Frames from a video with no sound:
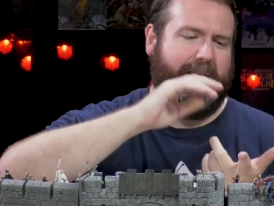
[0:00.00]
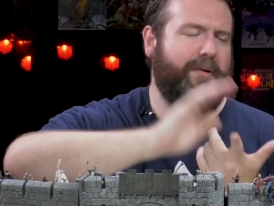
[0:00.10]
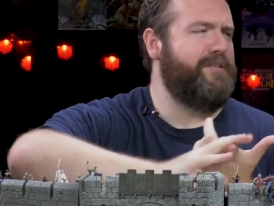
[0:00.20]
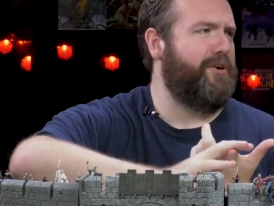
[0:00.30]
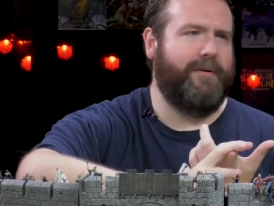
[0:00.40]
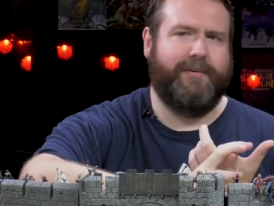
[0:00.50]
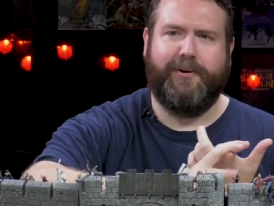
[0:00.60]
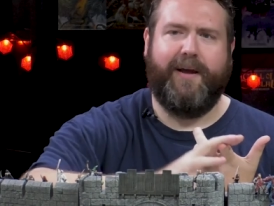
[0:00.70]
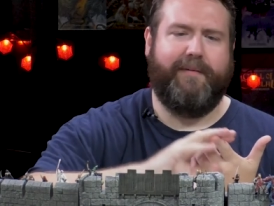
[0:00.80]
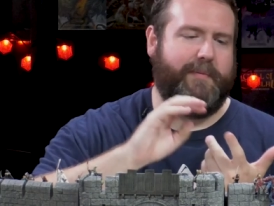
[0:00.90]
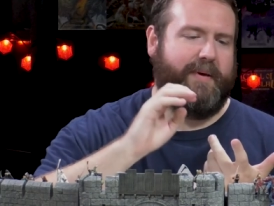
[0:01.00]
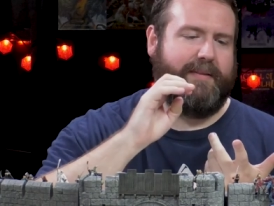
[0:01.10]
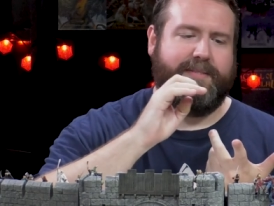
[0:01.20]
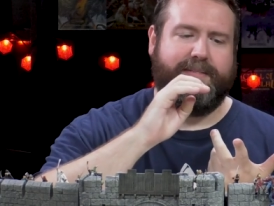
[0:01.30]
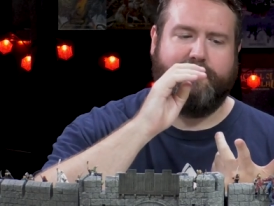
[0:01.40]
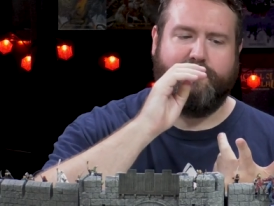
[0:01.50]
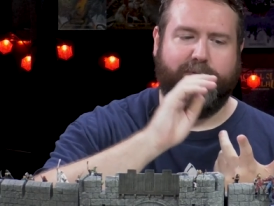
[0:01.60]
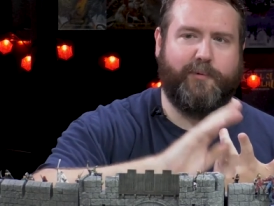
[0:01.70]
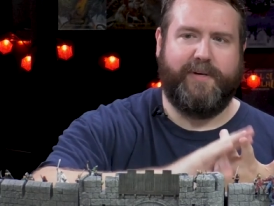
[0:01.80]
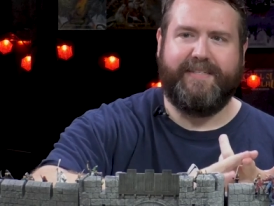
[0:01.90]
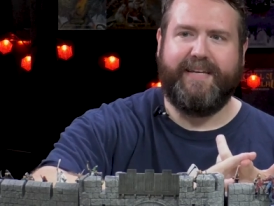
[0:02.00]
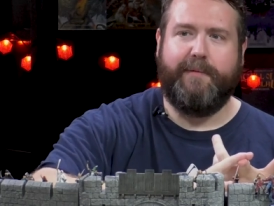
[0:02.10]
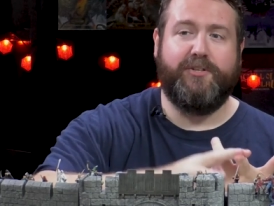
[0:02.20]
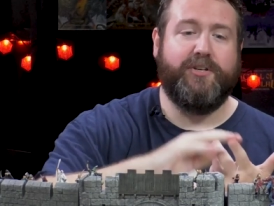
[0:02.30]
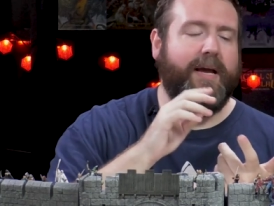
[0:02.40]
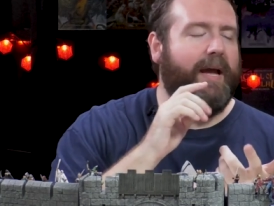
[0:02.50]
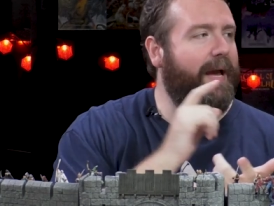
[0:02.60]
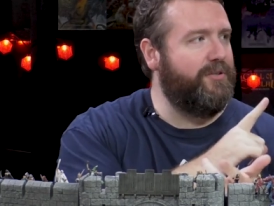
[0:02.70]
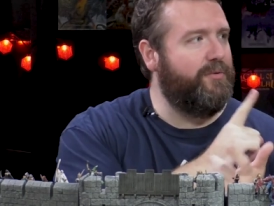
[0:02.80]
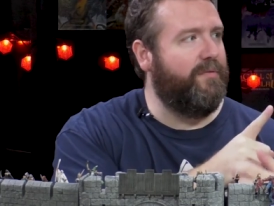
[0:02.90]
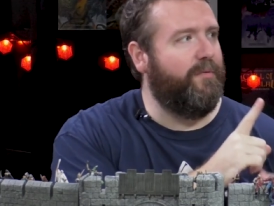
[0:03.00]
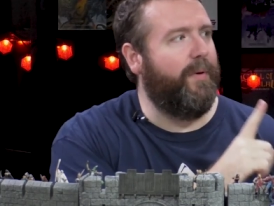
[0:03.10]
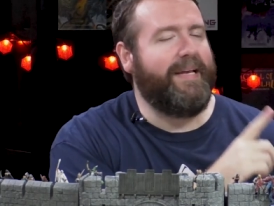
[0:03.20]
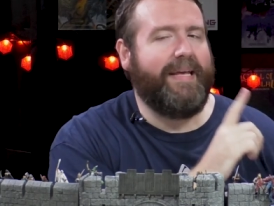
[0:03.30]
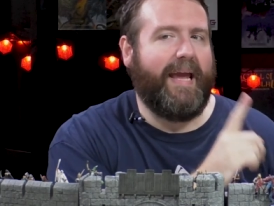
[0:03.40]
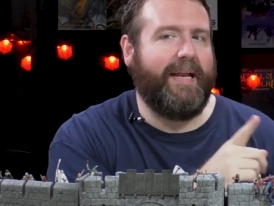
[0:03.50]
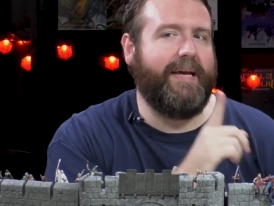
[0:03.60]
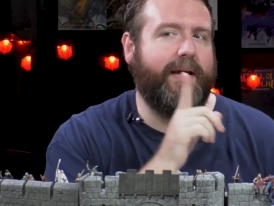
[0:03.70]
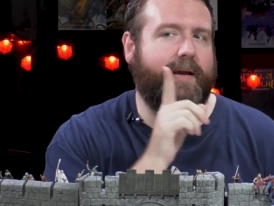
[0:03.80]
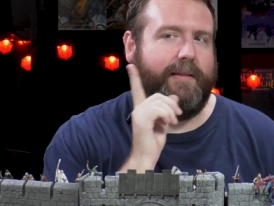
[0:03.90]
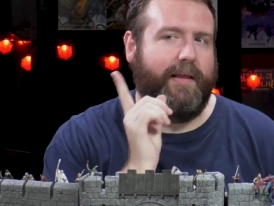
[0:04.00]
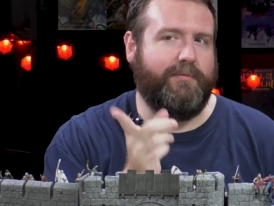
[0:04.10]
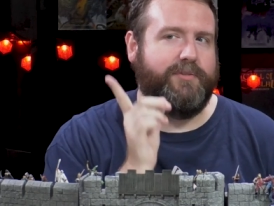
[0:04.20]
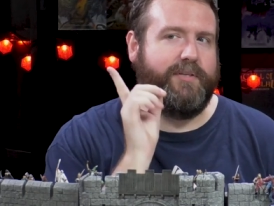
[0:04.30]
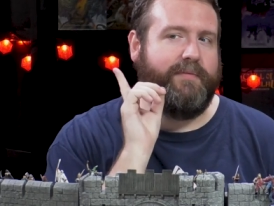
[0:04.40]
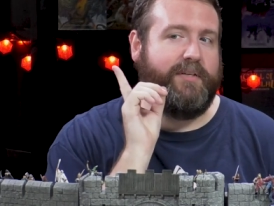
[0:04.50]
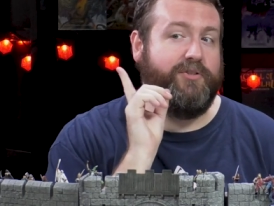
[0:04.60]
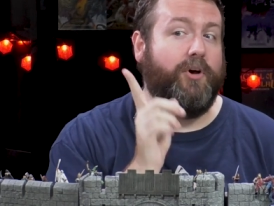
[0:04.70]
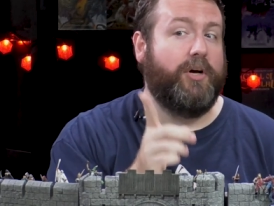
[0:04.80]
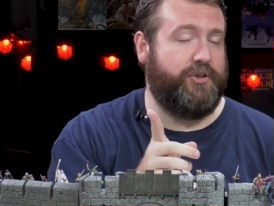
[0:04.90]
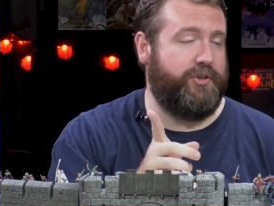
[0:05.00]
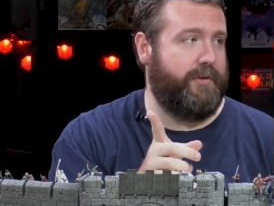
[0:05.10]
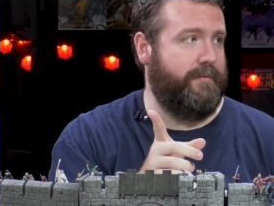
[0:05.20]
Every turn, you're having to make these saves to avoid damage and to avoid gaining levels of exhaustion.